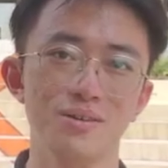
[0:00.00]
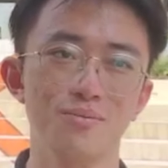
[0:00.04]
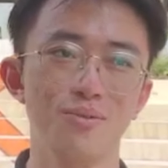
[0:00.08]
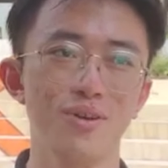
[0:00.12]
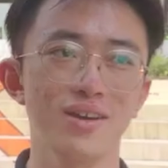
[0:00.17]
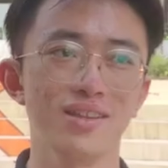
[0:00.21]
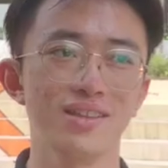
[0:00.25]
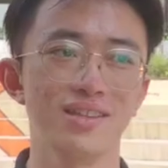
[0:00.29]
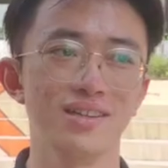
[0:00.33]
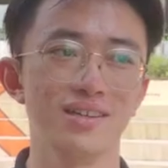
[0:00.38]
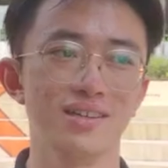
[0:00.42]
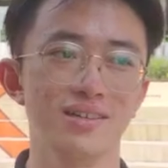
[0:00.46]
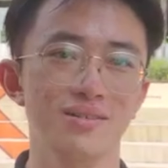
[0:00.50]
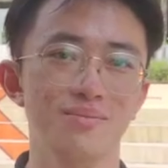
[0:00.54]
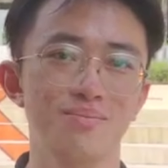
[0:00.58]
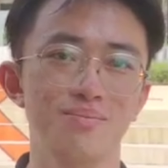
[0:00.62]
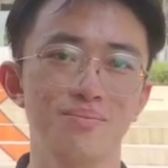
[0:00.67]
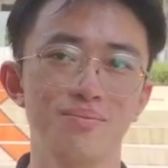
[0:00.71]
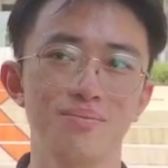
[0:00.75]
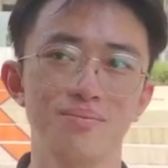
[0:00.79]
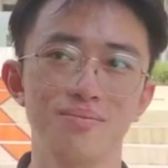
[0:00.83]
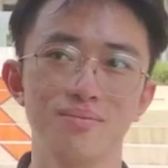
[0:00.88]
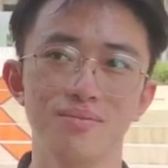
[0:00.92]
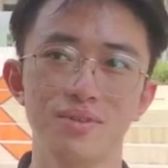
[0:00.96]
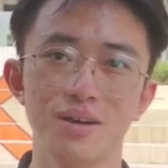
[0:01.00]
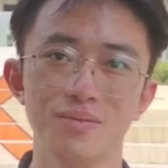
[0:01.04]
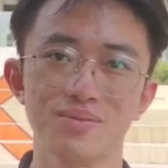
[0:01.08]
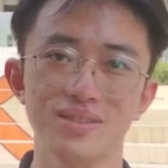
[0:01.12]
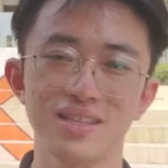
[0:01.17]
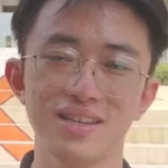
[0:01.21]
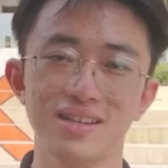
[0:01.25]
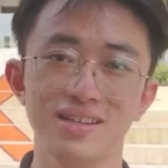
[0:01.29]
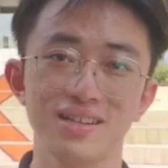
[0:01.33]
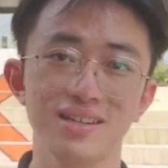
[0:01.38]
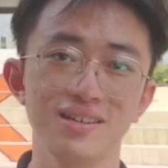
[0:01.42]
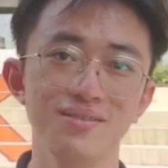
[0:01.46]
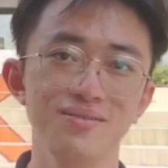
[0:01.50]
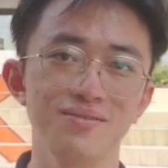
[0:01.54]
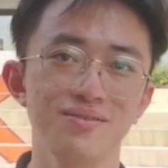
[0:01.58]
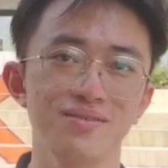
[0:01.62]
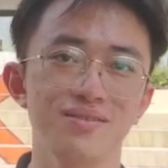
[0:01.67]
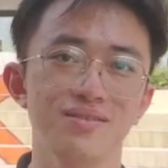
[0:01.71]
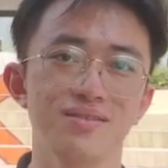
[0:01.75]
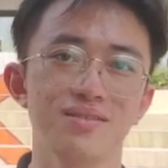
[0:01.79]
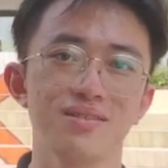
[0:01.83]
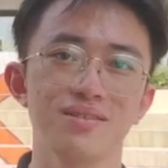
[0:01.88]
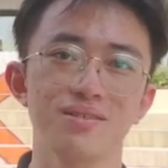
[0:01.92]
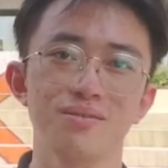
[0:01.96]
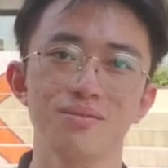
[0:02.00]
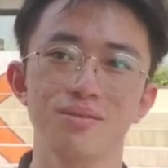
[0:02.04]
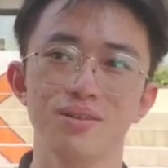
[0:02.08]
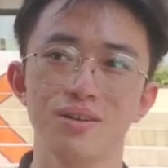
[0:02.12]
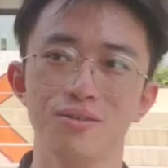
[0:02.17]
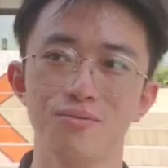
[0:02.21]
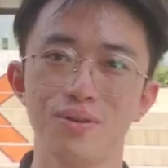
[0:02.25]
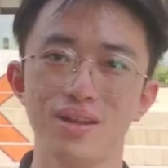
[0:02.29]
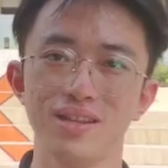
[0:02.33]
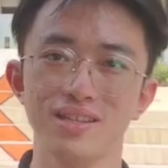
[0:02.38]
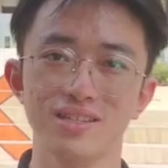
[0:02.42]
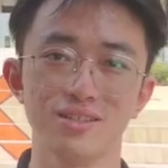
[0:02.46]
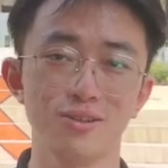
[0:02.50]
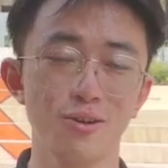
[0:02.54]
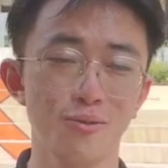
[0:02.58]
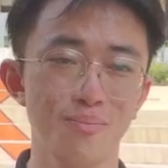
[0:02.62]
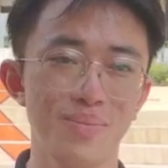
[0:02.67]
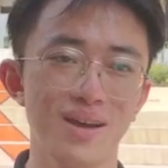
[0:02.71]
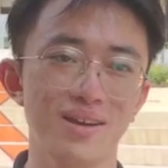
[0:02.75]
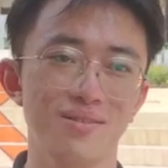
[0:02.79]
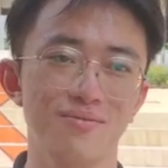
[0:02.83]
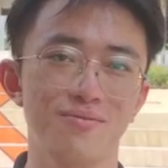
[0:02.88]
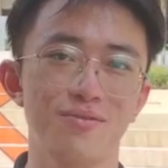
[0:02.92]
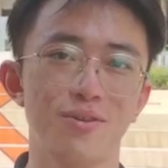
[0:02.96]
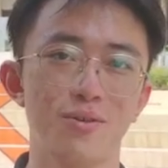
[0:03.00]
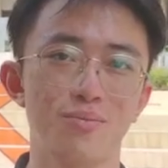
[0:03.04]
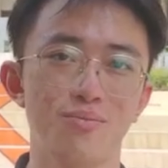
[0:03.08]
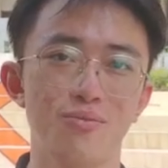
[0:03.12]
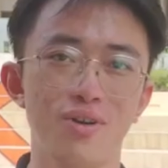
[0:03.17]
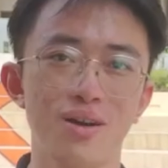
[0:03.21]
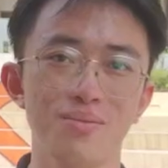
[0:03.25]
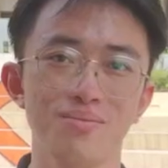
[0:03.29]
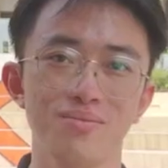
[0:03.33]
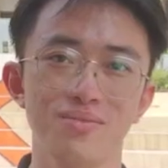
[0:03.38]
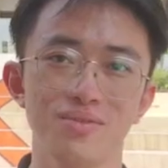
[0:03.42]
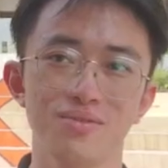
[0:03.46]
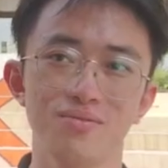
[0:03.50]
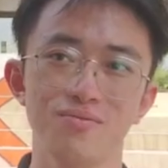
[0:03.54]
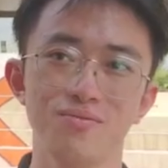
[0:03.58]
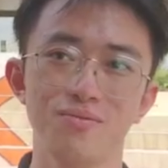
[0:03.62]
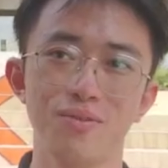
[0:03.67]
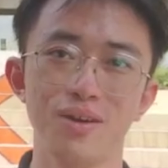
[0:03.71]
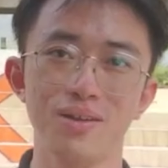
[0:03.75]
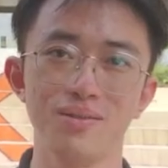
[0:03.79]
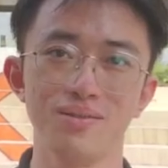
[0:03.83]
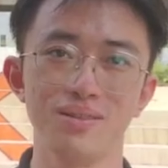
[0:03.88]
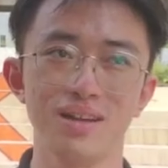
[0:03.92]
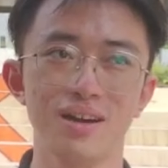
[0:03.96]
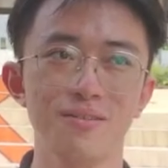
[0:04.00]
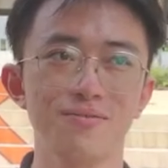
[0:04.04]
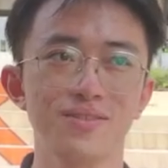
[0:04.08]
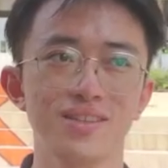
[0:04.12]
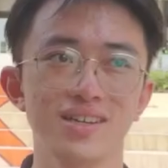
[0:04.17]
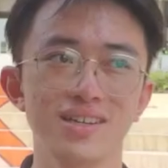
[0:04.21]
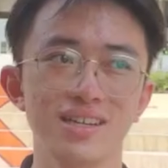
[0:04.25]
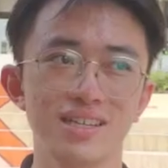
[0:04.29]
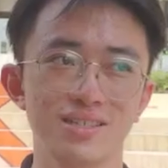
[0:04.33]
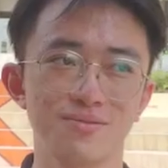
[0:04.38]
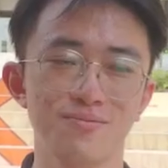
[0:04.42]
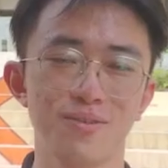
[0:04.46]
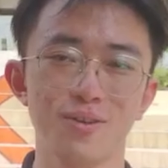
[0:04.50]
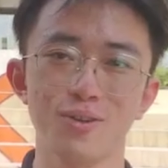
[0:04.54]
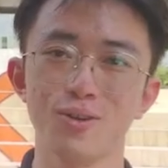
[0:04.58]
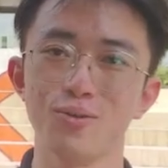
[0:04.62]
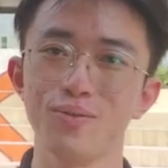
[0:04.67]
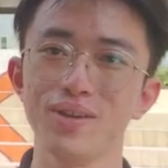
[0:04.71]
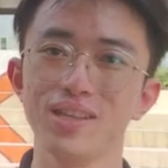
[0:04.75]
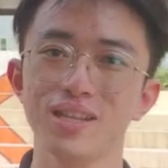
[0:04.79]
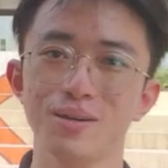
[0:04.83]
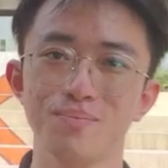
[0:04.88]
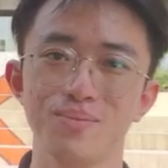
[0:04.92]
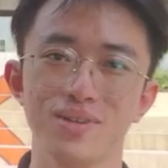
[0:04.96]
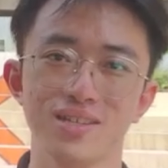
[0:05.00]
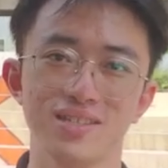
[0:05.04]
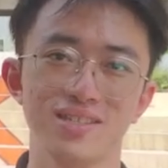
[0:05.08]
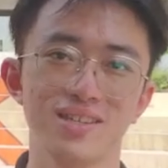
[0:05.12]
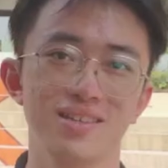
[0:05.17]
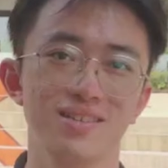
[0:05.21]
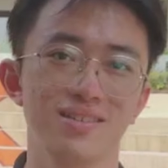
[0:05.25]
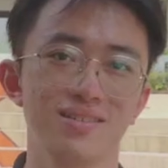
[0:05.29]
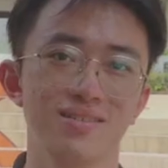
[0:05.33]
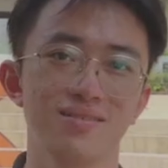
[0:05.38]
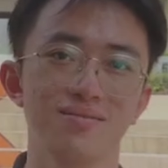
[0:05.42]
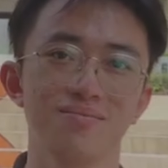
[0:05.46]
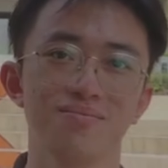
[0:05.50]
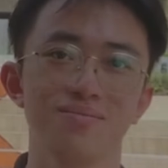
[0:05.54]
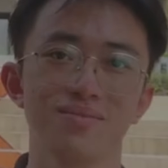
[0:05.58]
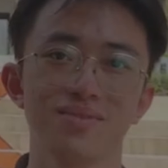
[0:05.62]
avoid the obstacle when it's go back from when after it's following the person.